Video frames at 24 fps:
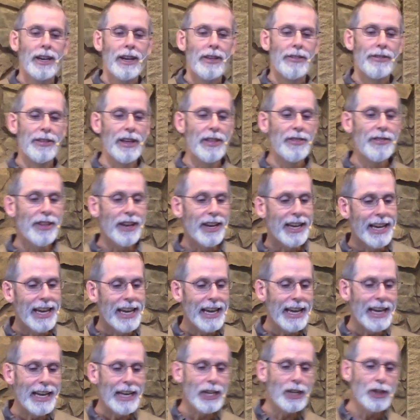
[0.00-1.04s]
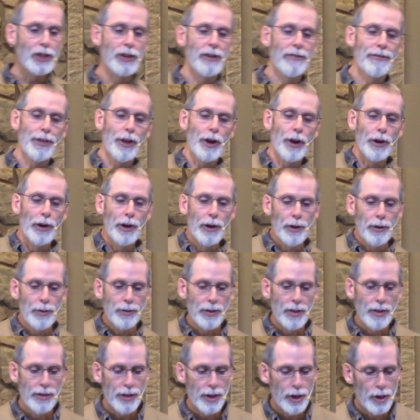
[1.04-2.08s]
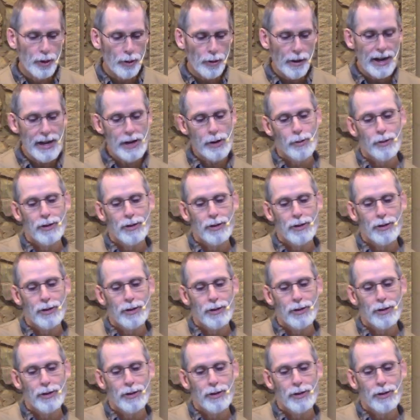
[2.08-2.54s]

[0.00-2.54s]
then the kings of the earth and the great